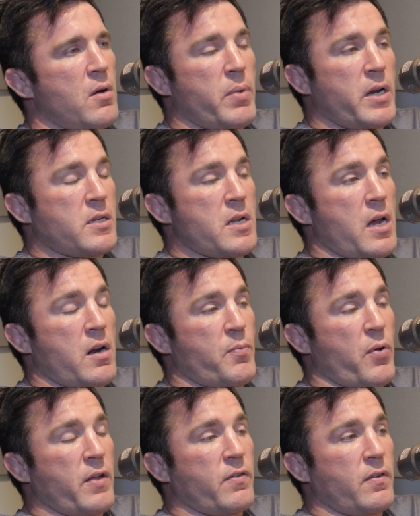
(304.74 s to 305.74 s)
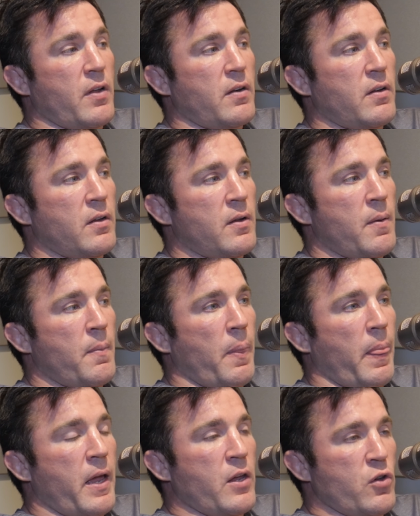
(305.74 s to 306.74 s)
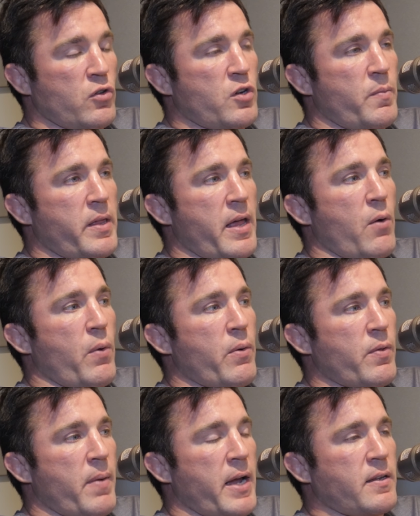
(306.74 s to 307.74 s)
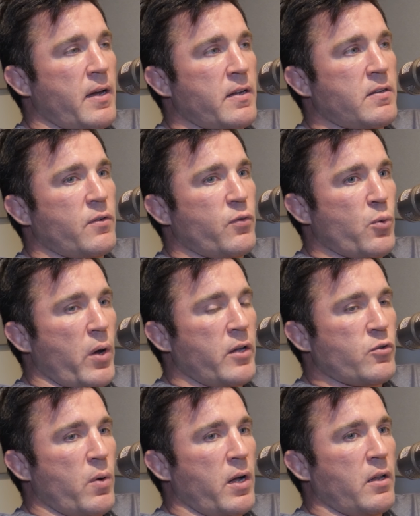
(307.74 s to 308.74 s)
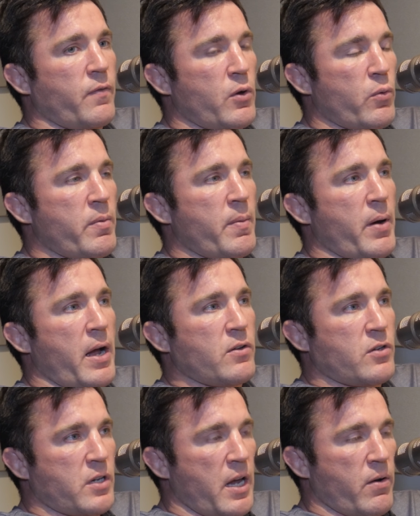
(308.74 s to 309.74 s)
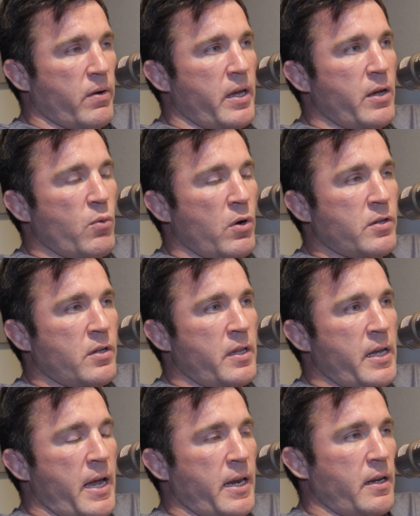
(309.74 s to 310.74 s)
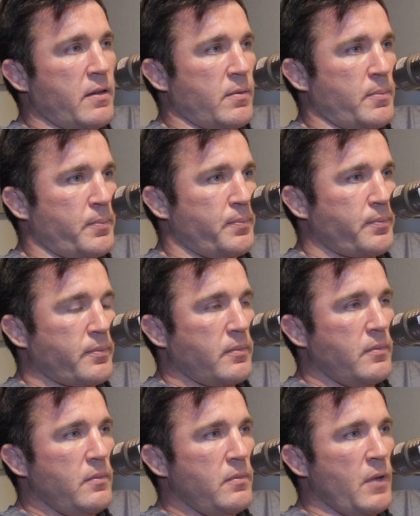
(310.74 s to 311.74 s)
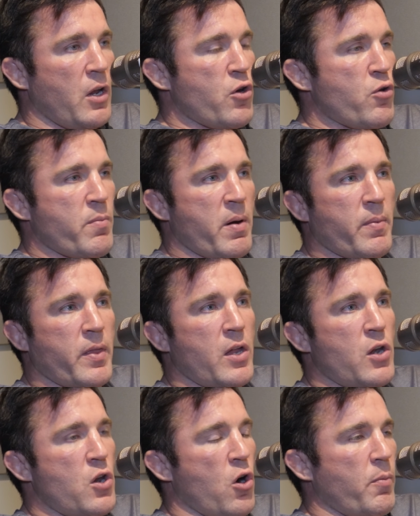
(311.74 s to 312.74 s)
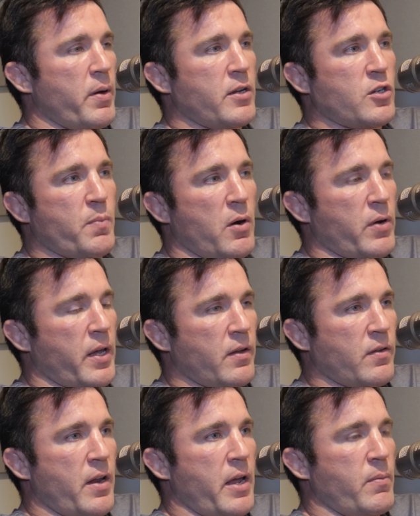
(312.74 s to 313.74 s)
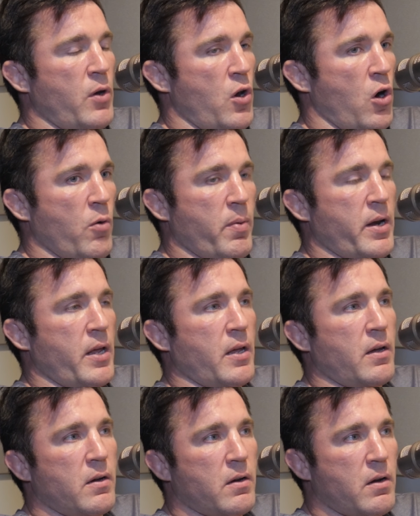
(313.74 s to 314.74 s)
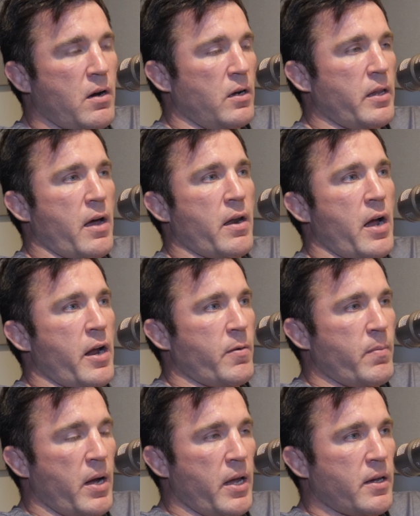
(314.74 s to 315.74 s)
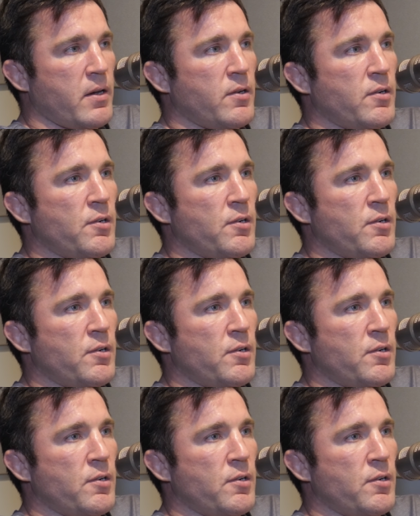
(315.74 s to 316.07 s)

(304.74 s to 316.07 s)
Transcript: But it's not unprecedented. It used to be that way with Mike Tyson as well. If you remember how scary he was in the eighties, you remember that nobody spoke his name. Nobody called out Iron Mike.